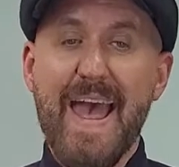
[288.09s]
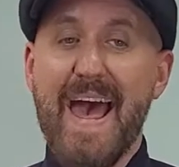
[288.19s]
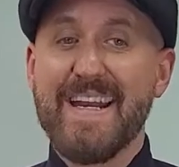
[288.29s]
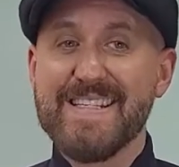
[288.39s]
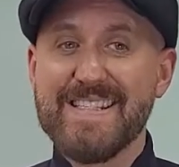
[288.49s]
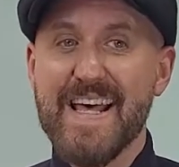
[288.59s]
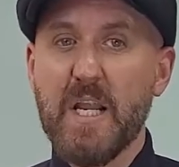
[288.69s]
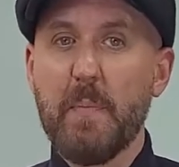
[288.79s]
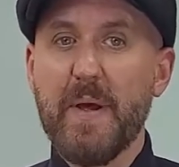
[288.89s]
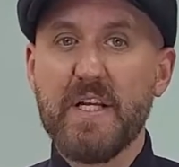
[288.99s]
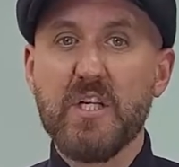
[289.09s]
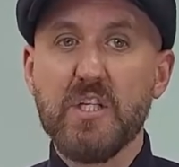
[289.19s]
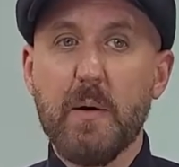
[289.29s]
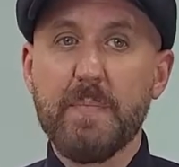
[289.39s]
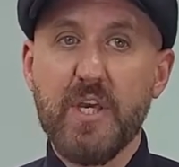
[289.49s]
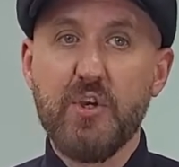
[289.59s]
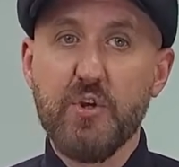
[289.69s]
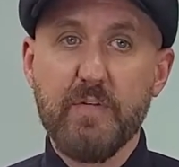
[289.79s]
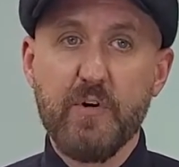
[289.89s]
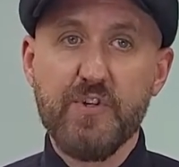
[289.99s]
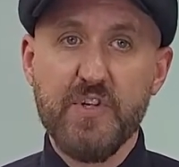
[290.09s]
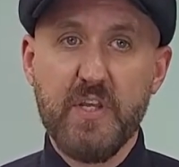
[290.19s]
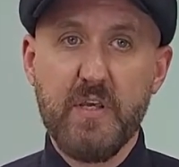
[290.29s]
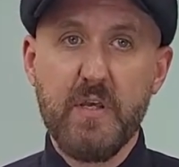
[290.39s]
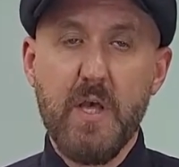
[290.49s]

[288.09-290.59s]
and it set up at Columbia University.